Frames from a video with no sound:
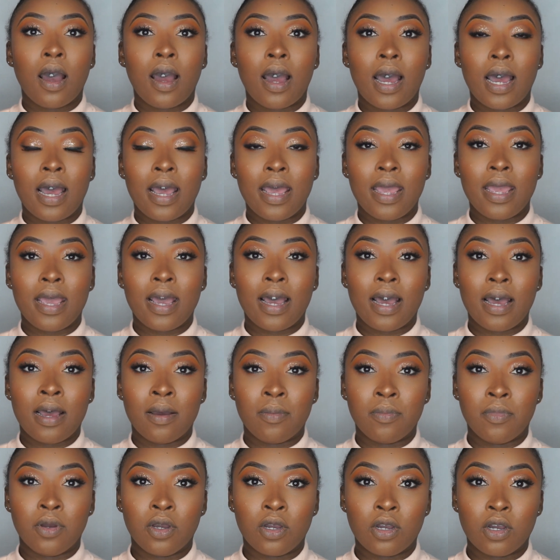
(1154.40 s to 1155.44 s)
I
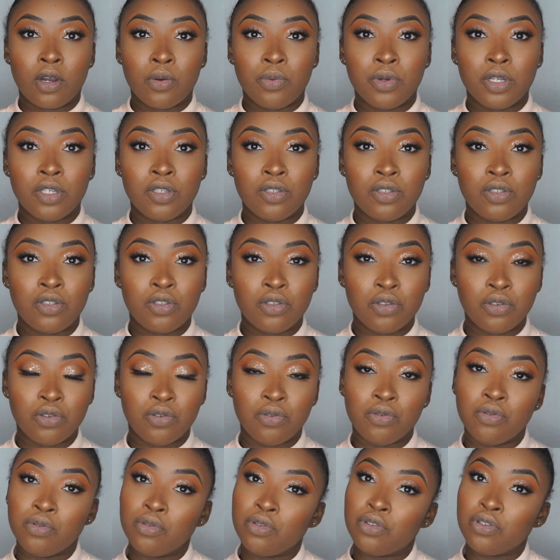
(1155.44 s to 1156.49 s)
am going
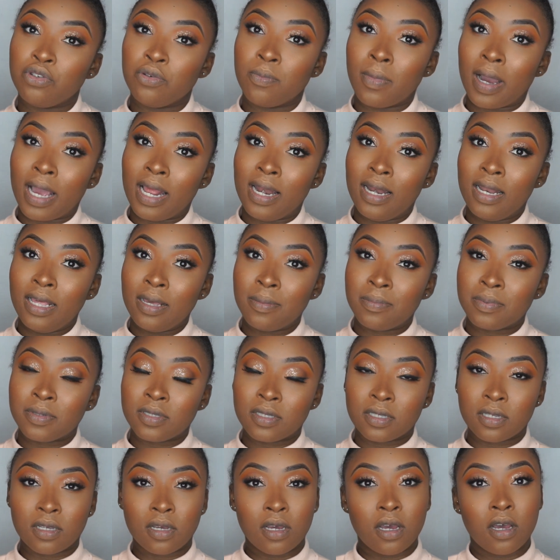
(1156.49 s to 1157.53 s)
to do my
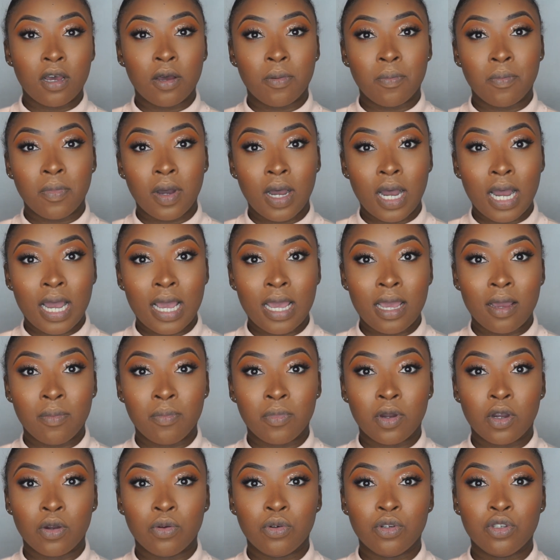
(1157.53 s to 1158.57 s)
lips. I am
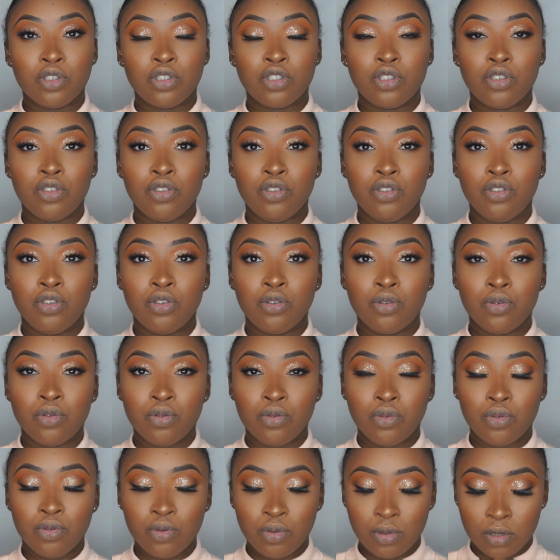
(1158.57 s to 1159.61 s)
going to
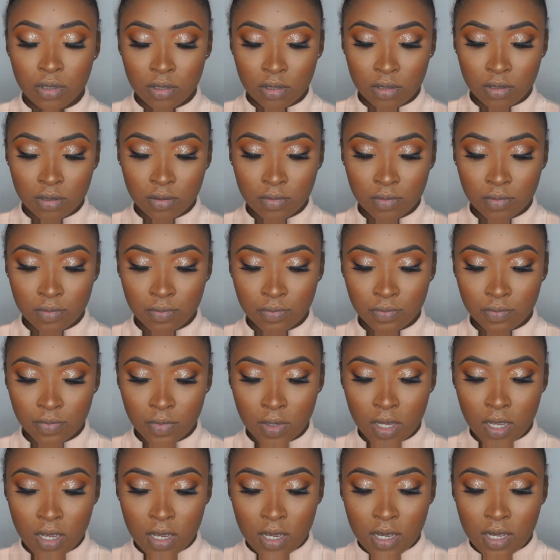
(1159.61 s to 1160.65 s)
use,
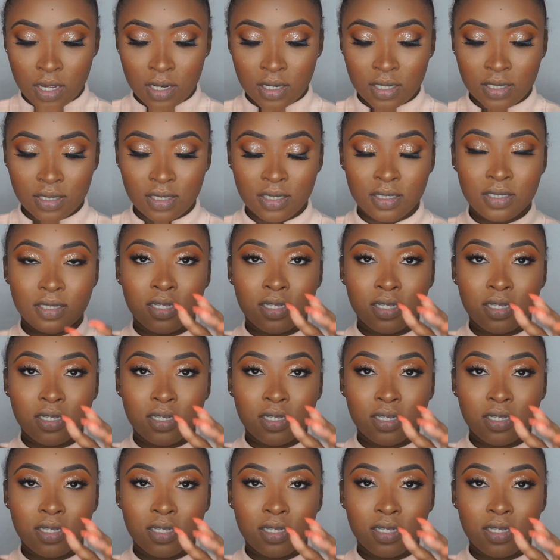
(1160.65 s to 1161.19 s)
this is